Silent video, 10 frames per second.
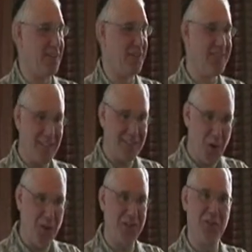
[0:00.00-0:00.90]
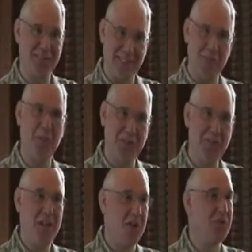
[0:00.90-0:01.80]
So I started talking to him and said,
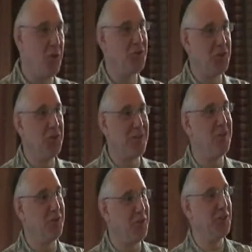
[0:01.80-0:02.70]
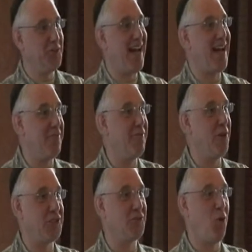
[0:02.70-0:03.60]
because most Jews in the military do not have a
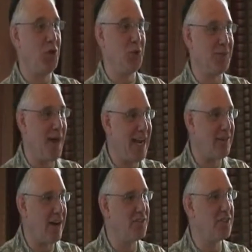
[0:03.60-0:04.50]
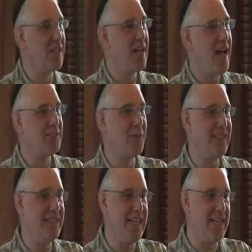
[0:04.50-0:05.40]
very strong Jewish background. And so he
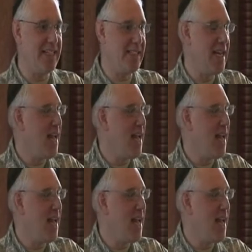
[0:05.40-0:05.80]
did,